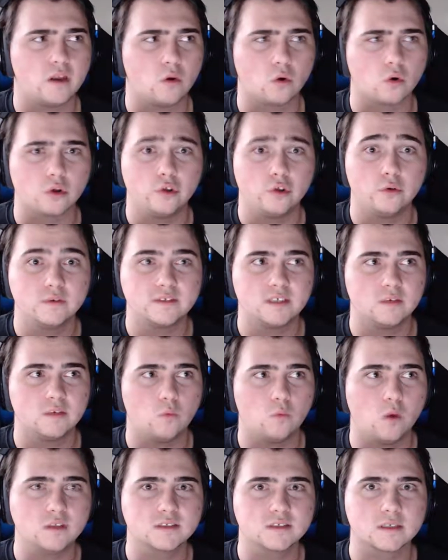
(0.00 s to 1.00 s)
or using
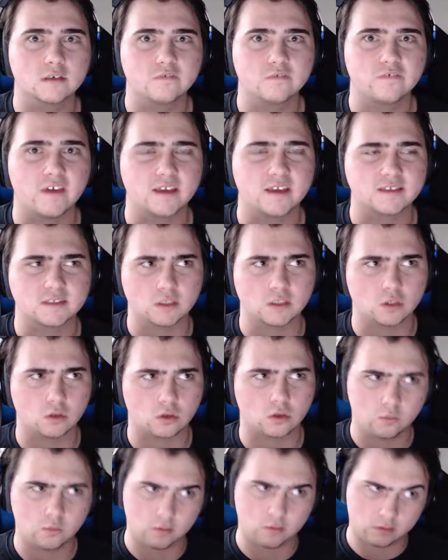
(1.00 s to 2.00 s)
what's her face, the
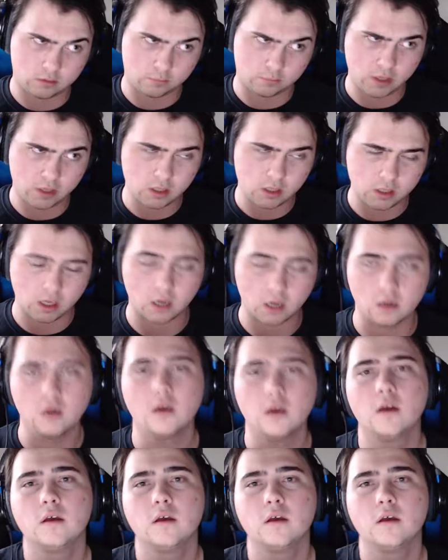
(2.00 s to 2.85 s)
girl with the pink hair,